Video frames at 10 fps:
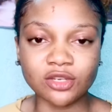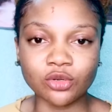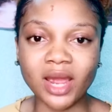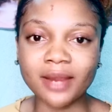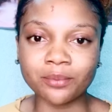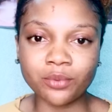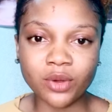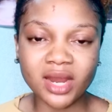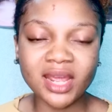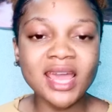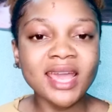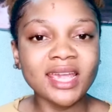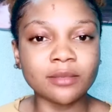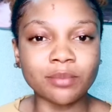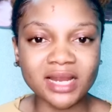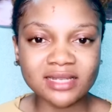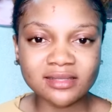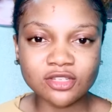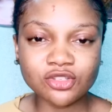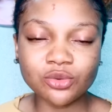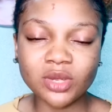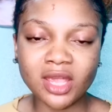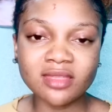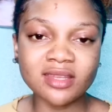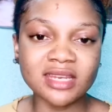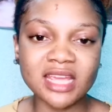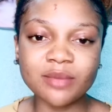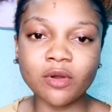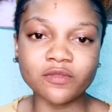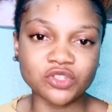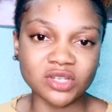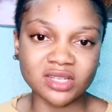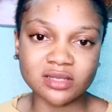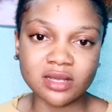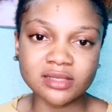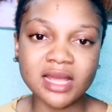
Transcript: I pray it blesses you in the name of Jesus.